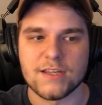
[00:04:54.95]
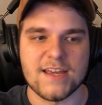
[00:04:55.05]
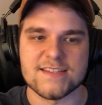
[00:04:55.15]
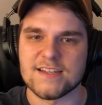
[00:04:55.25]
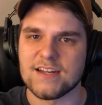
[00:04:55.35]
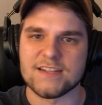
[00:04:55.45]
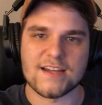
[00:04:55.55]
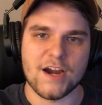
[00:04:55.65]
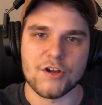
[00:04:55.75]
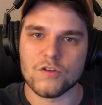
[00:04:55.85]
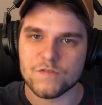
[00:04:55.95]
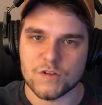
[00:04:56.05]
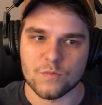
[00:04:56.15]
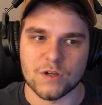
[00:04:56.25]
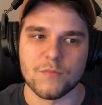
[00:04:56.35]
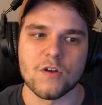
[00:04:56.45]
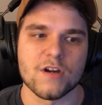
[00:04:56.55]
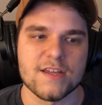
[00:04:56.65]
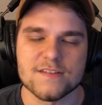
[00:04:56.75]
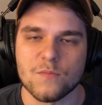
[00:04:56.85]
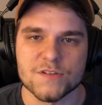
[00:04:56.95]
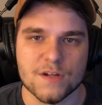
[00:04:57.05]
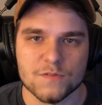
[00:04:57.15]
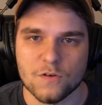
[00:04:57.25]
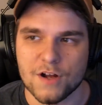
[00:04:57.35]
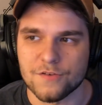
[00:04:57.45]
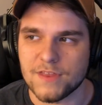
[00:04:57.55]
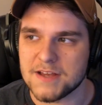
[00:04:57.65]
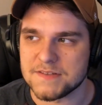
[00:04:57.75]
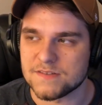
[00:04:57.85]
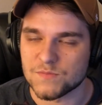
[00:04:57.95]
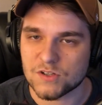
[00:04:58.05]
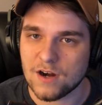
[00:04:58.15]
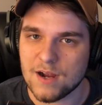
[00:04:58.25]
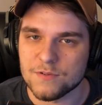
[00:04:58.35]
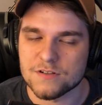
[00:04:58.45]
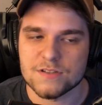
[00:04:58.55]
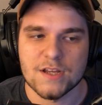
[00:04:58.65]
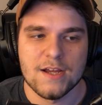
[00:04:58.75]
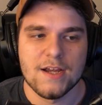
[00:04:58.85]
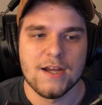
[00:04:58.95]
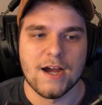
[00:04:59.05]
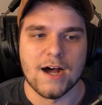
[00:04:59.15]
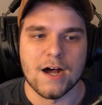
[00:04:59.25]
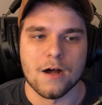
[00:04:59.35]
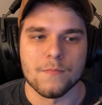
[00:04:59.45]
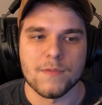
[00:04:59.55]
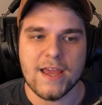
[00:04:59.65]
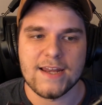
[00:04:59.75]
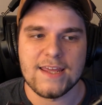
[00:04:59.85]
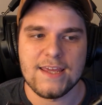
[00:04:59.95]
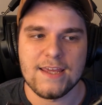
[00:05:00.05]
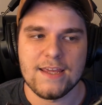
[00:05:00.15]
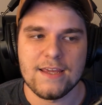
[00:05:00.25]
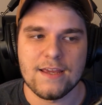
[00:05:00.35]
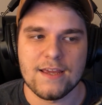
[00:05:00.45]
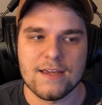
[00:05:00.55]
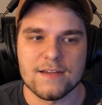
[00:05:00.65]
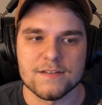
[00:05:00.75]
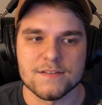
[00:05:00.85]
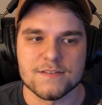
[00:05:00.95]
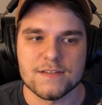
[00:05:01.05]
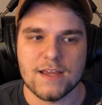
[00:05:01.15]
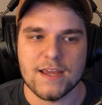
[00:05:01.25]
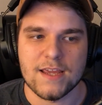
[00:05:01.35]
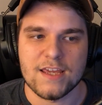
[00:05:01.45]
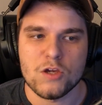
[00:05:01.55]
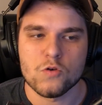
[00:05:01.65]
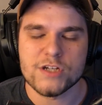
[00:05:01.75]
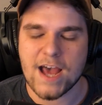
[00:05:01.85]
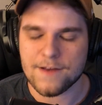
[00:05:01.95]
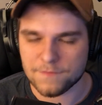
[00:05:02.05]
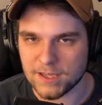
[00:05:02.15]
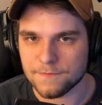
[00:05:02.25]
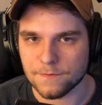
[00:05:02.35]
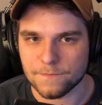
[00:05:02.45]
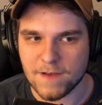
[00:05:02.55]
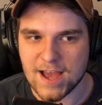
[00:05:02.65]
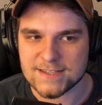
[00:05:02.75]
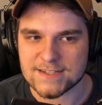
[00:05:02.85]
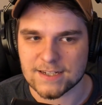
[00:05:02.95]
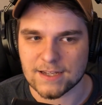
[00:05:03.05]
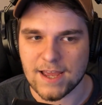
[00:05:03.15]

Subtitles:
He has an entire YouTube community. He's almost up to 100,000 subscribers. And he is a huge advocate for fasting.